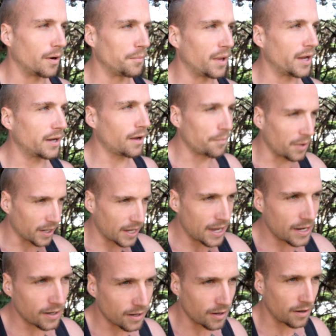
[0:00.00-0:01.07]
I'm like,
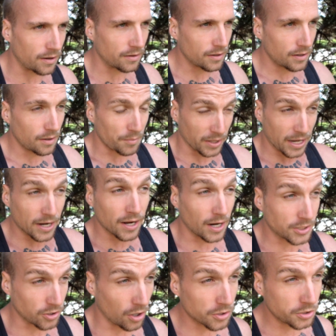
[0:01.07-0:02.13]
hey, can I
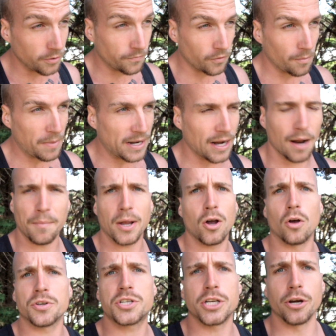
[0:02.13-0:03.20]
talk to you for a minute? And I'm like
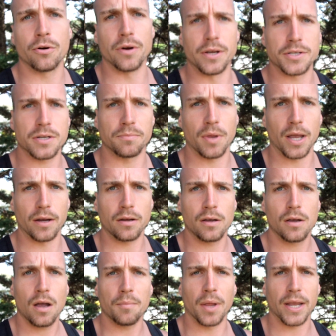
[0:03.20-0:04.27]
all serious. I'm like,
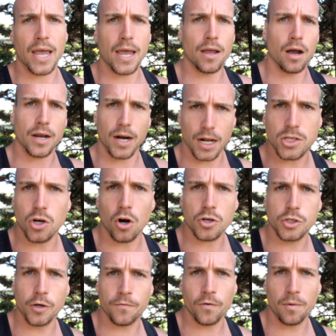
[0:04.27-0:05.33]
hey, can I talk
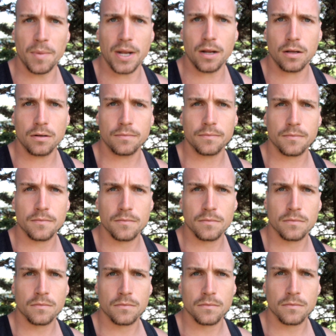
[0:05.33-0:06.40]
to you for a minute?
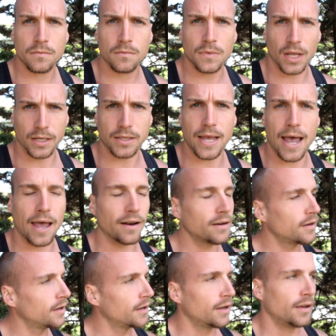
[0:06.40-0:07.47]
Like that,
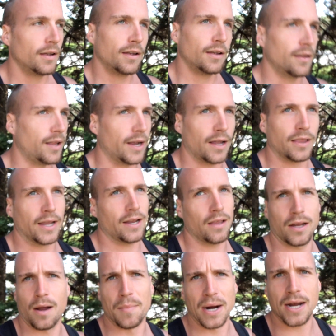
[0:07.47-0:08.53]
like
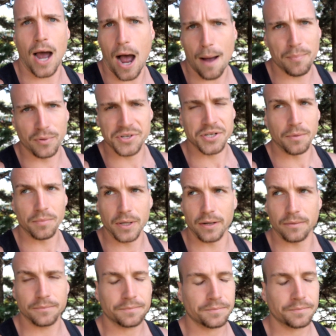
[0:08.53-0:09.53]
I'm a cop or something.